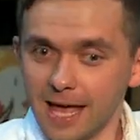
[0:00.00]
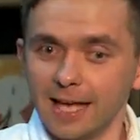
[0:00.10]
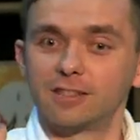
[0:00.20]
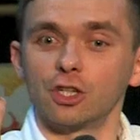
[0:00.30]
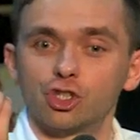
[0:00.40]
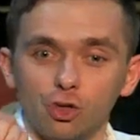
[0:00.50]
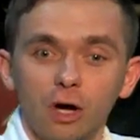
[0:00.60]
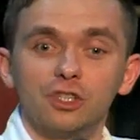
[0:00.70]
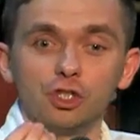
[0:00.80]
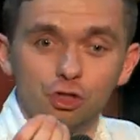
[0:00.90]
It's a
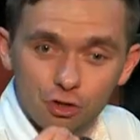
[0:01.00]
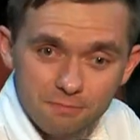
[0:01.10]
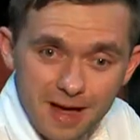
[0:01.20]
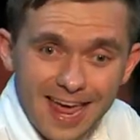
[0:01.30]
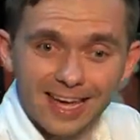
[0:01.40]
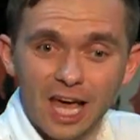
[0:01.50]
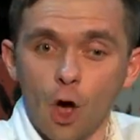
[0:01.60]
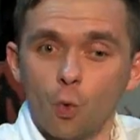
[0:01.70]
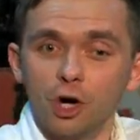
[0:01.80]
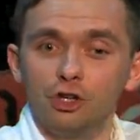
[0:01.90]
choice you make
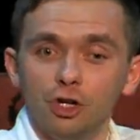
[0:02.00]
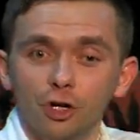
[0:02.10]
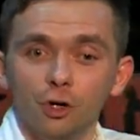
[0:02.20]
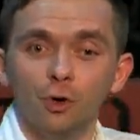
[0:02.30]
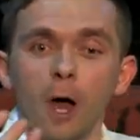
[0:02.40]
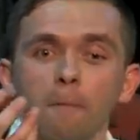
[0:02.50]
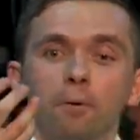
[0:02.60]
where you